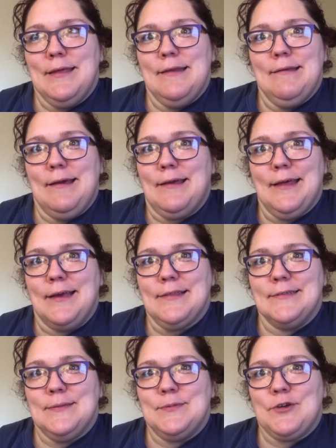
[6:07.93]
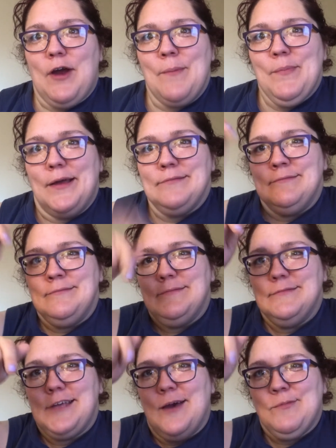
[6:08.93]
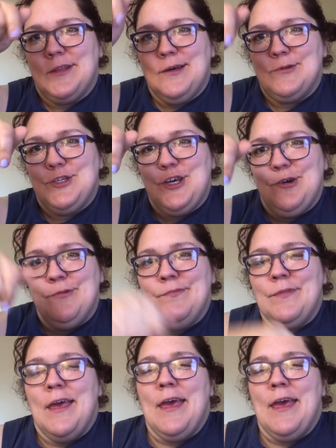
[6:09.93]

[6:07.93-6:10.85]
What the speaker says: then click the subscribe button down below too.